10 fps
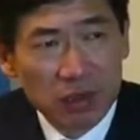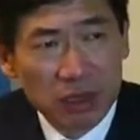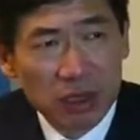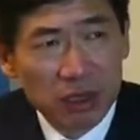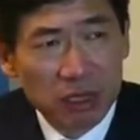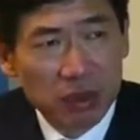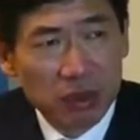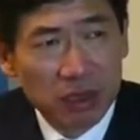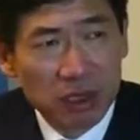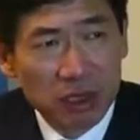what is
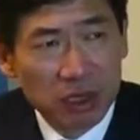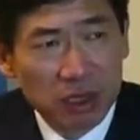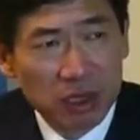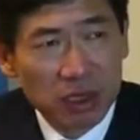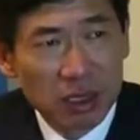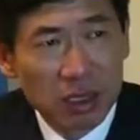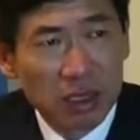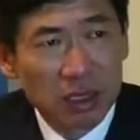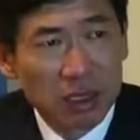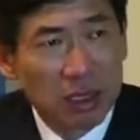happening
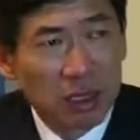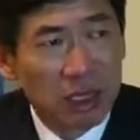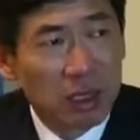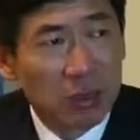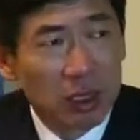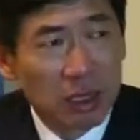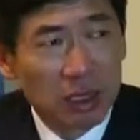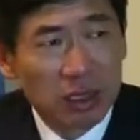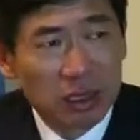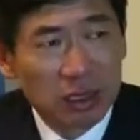in
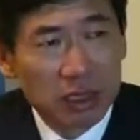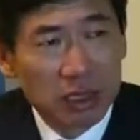Arakan.